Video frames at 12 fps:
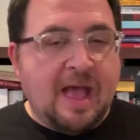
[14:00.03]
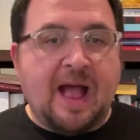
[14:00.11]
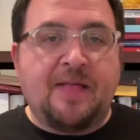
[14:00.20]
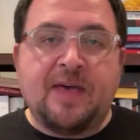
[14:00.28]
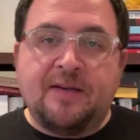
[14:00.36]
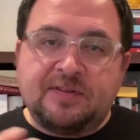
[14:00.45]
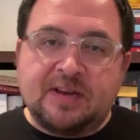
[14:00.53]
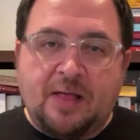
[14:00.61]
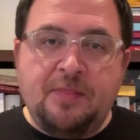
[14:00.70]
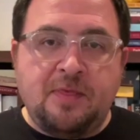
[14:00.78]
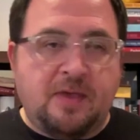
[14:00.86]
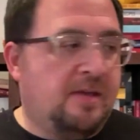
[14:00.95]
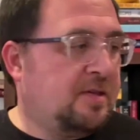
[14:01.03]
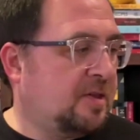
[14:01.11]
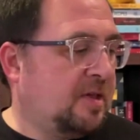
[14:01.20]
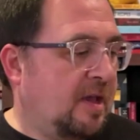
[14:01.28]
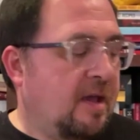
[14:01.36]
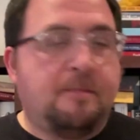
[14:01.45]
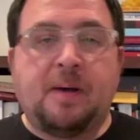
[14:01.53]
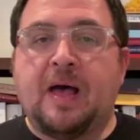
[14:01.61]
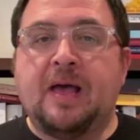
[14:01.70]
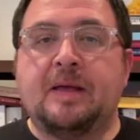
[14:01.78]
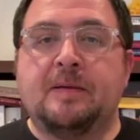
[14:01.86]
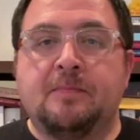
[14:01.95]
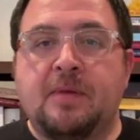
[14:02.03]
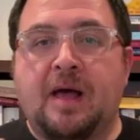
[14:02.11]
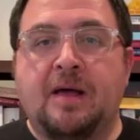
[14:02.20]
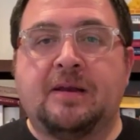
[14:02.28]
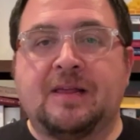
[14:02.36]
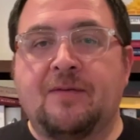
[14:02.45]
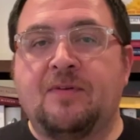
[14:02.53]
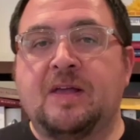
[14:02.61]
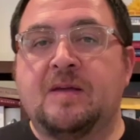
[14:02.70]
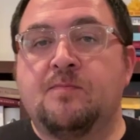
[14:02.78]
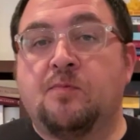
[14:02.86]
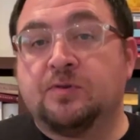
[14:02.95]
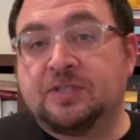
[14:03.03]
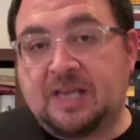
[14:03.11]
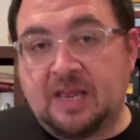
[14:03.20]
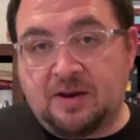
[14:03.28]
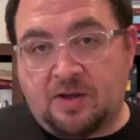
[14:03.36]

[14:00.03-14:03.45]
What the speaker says: And they've done this by giving it more skin